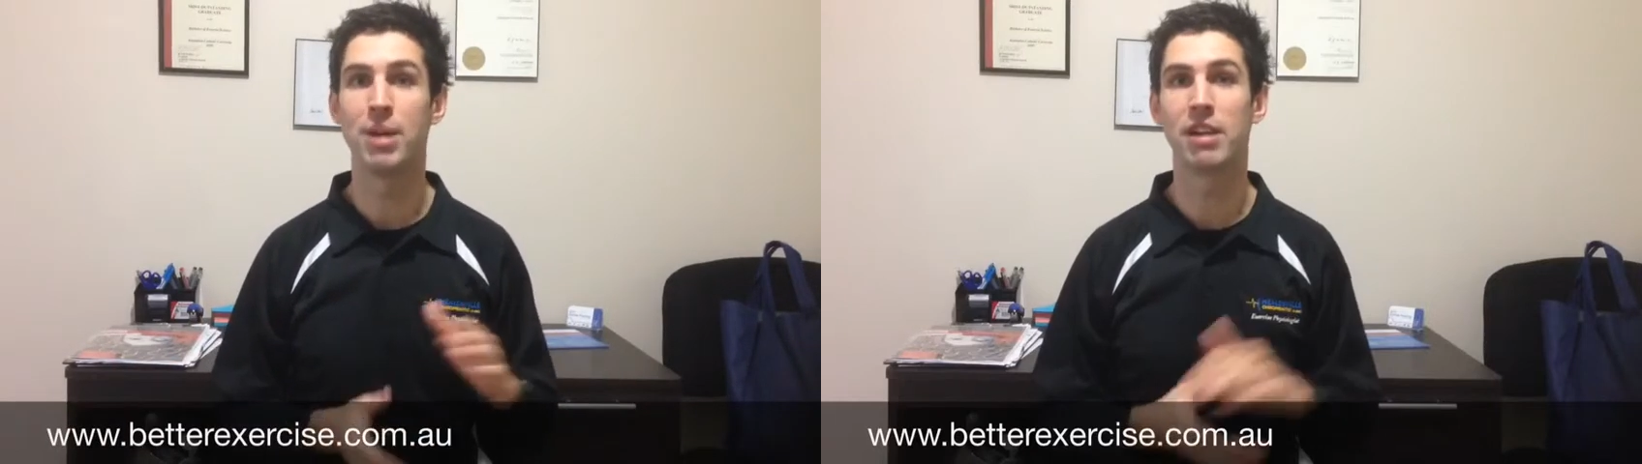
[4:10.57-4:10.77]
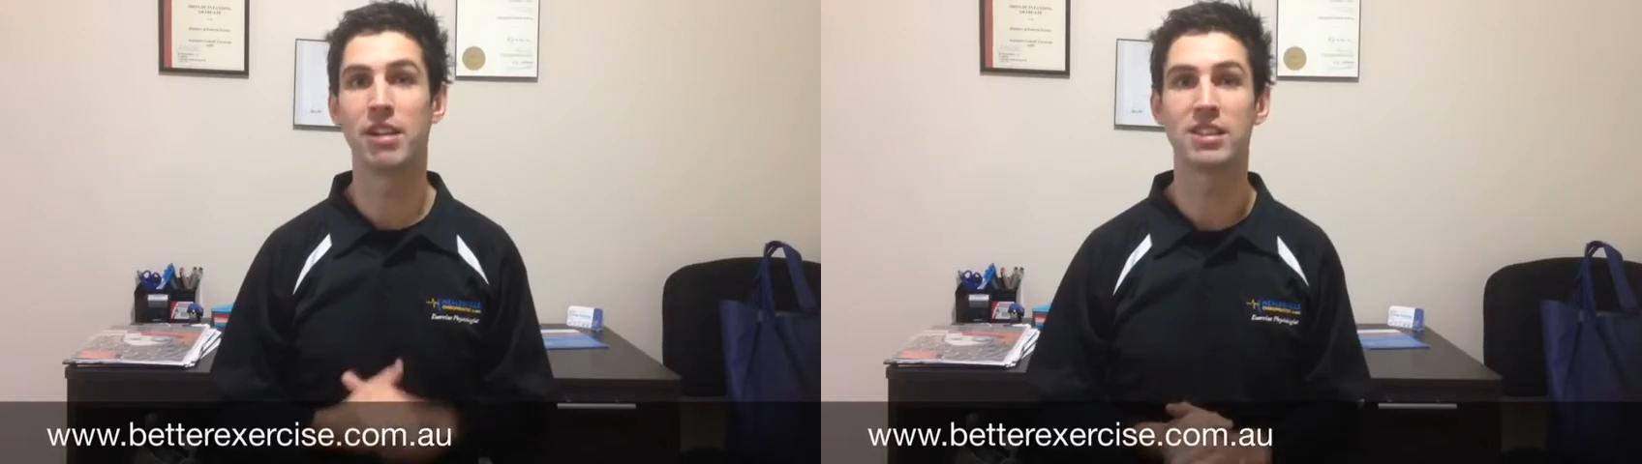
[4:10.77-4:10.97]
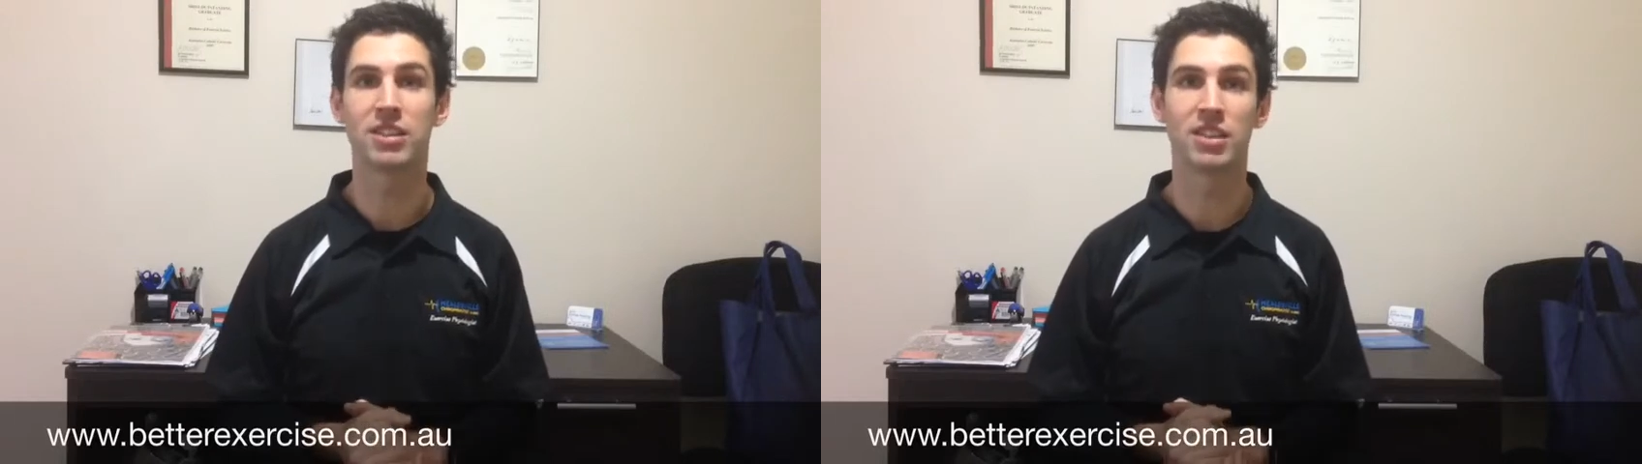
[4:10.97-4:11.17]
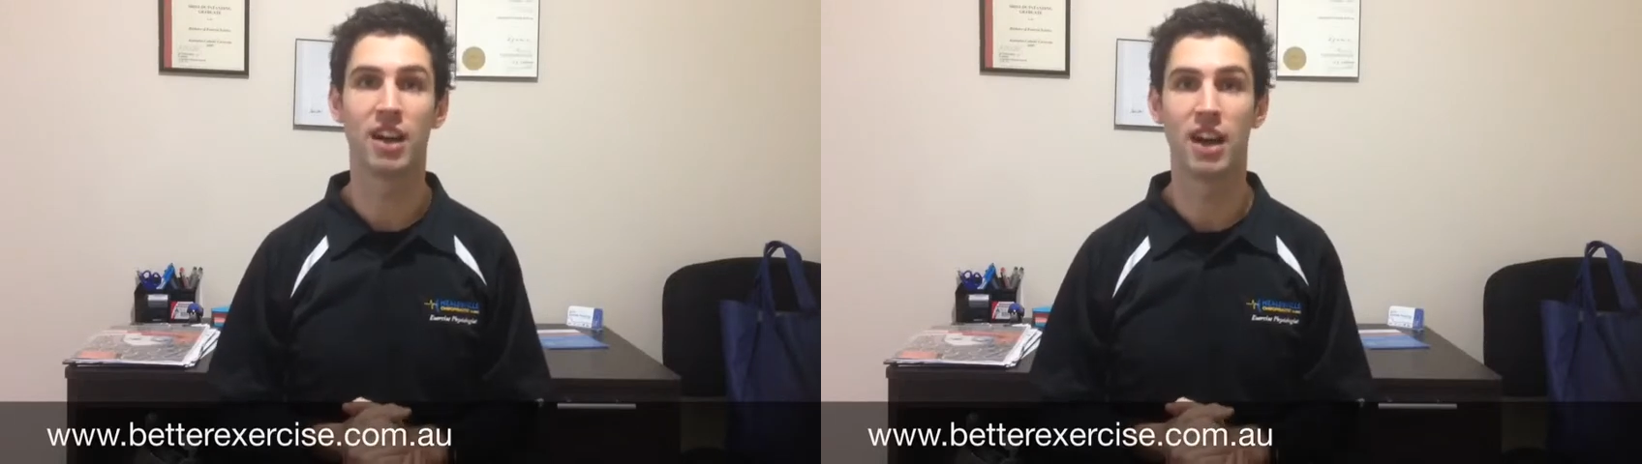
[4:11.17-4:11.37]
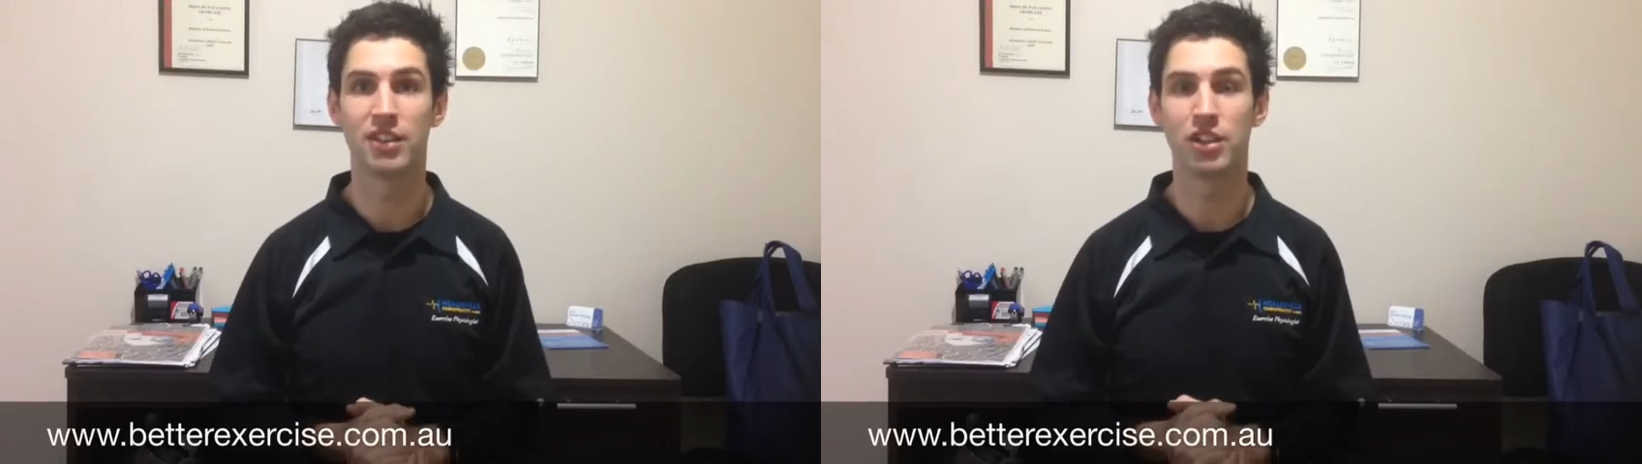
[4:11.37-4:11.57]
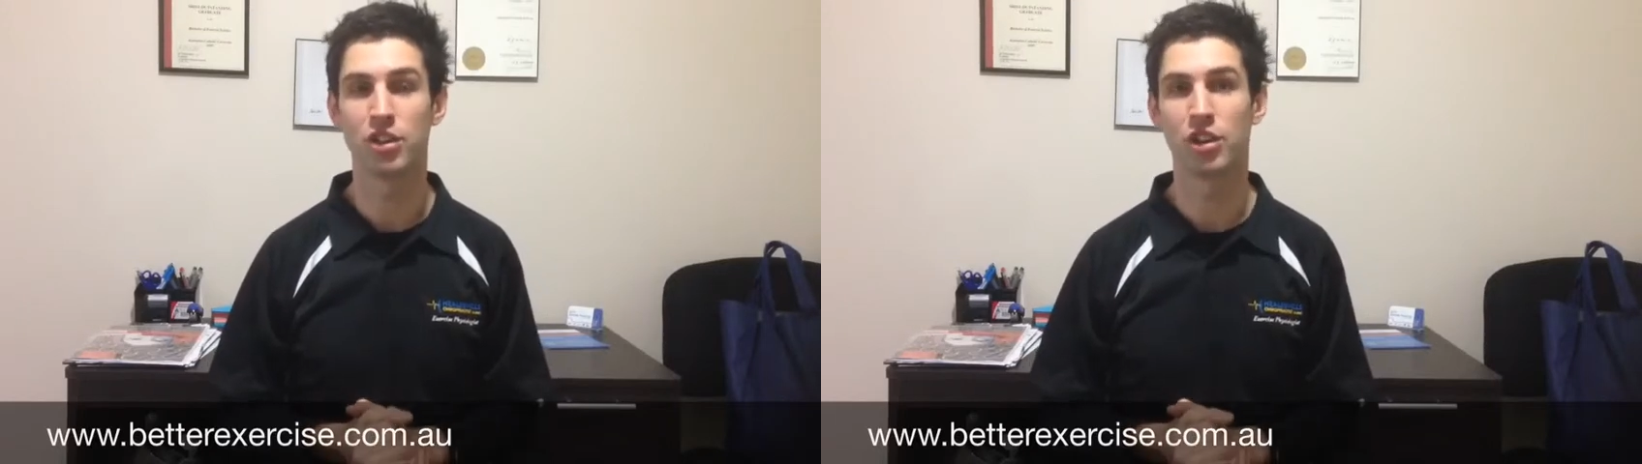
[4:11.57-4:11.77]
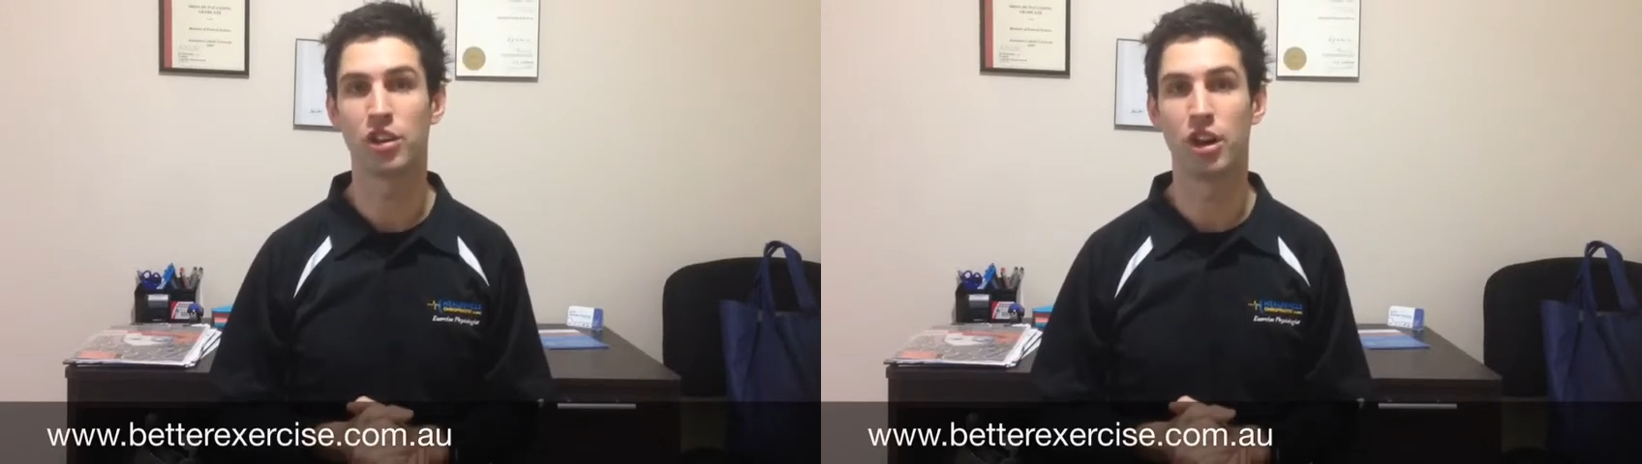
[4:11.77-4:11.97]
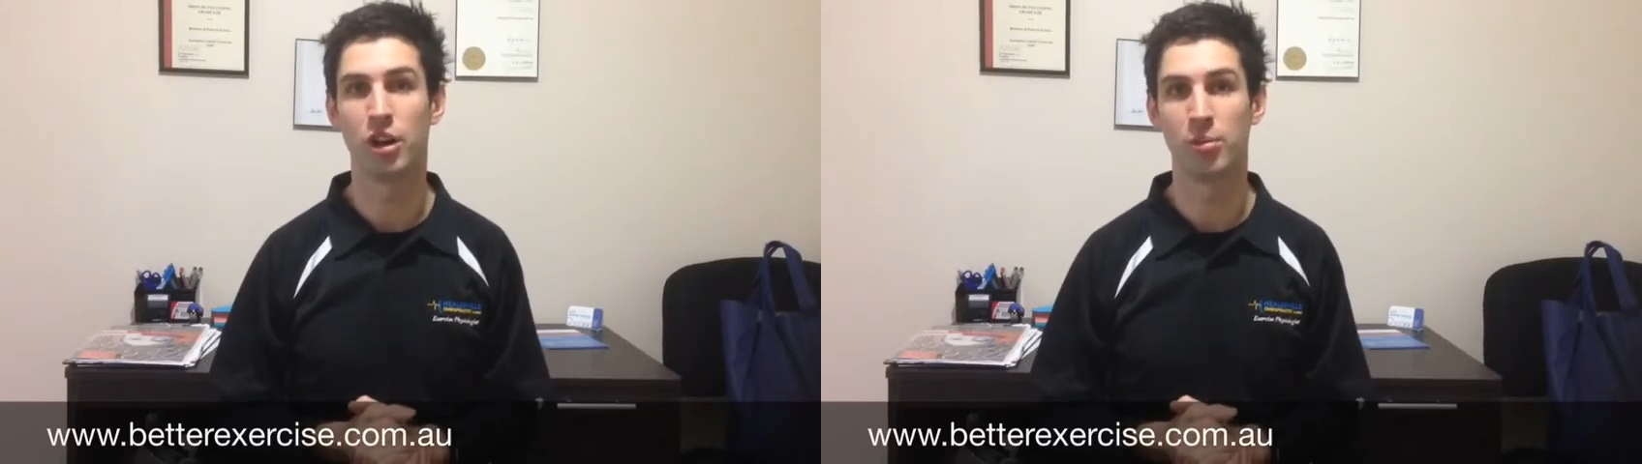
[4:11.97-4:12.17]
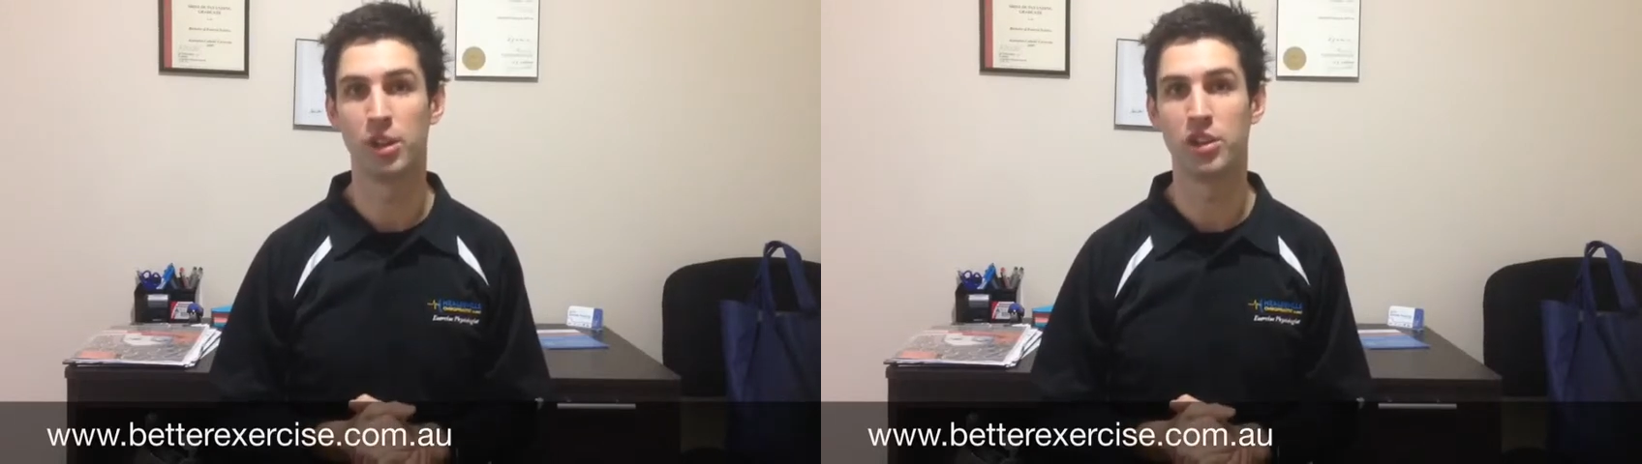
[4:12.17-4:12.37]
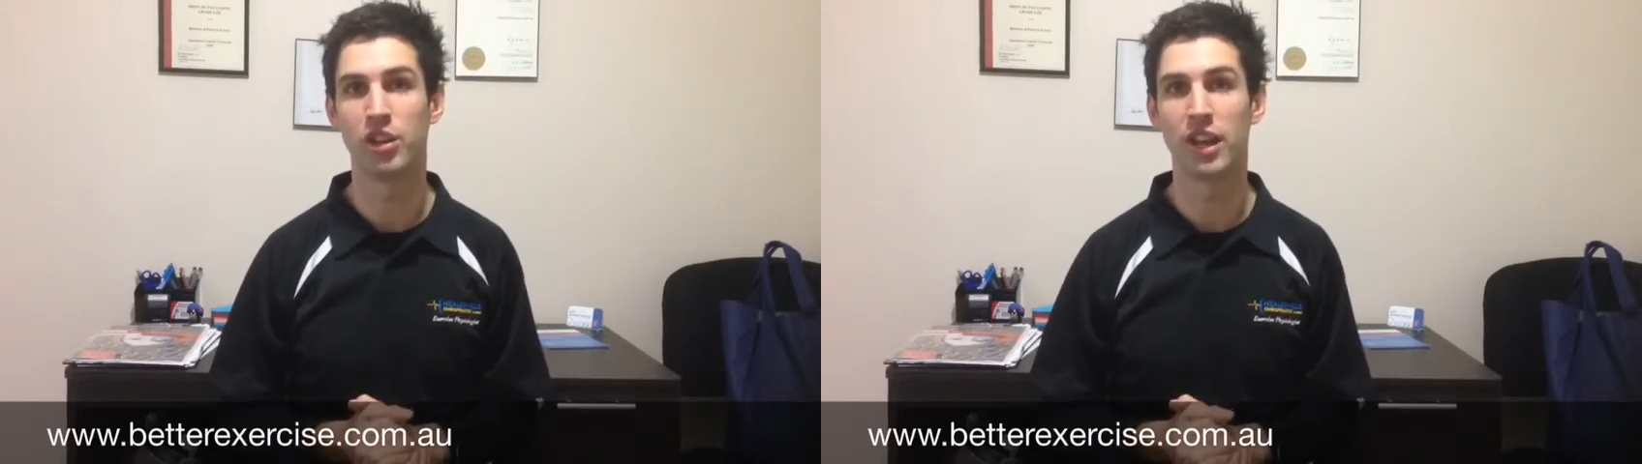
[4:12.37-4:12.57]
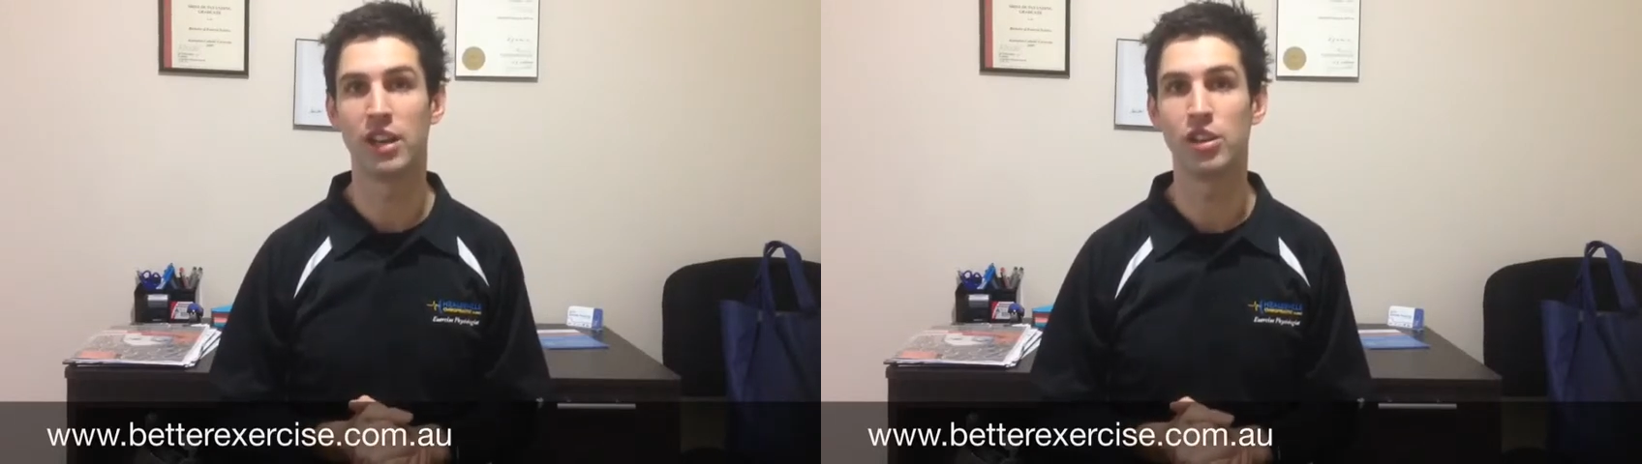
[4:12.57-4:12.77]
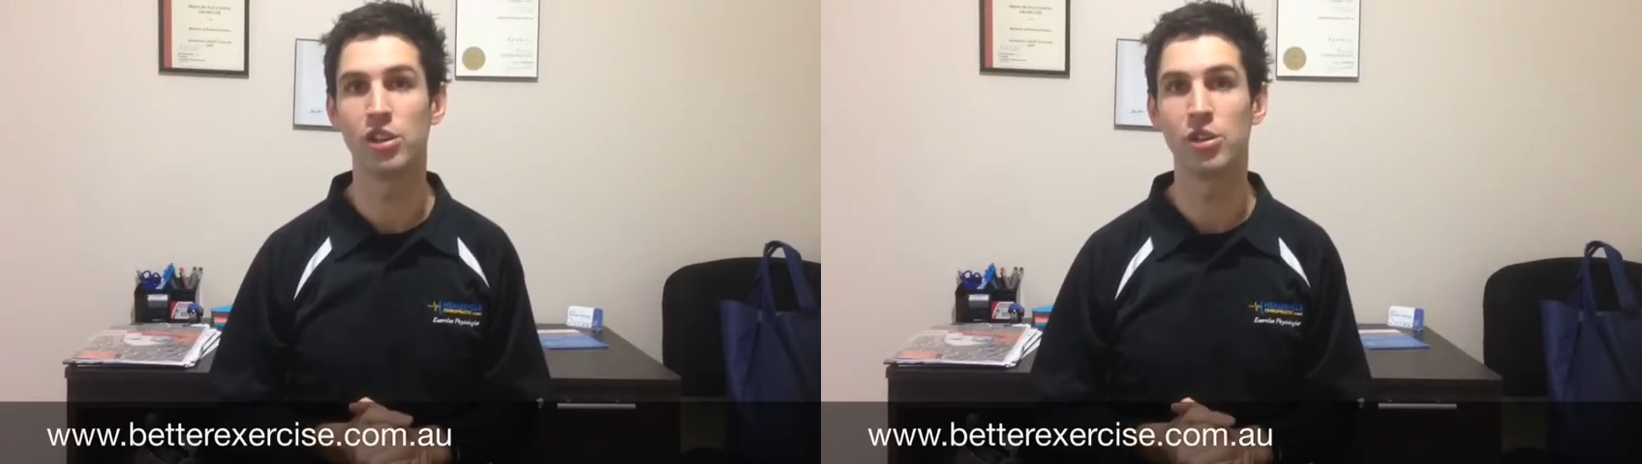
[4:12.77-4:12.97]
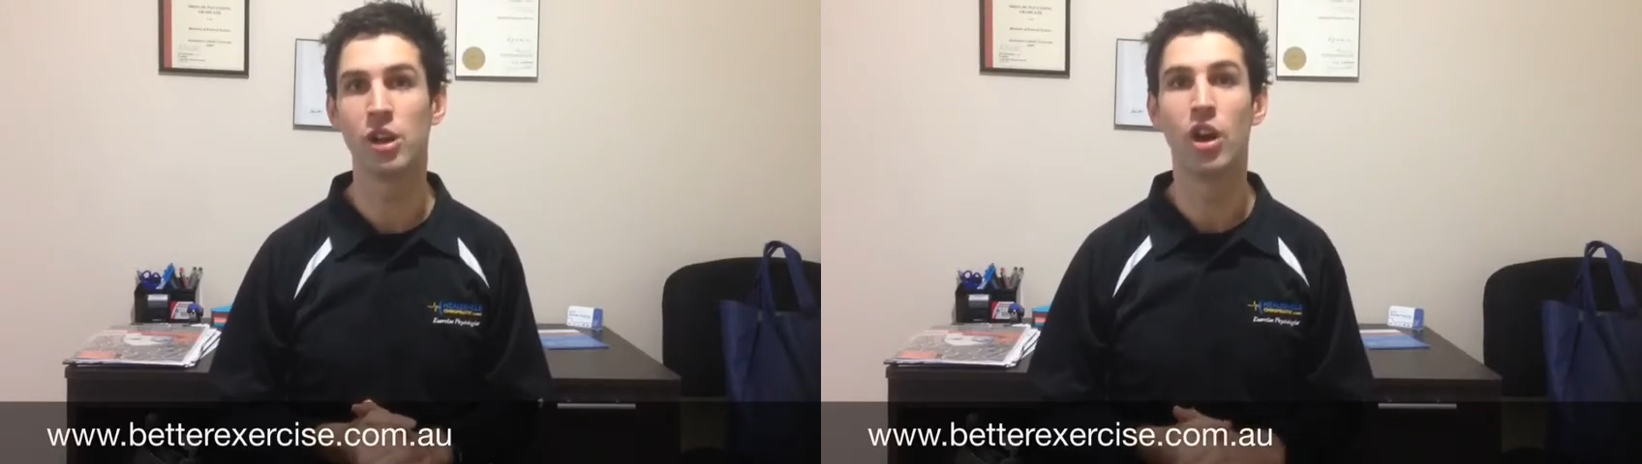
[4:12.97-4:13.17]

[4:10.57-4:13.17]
betterexercise.com.au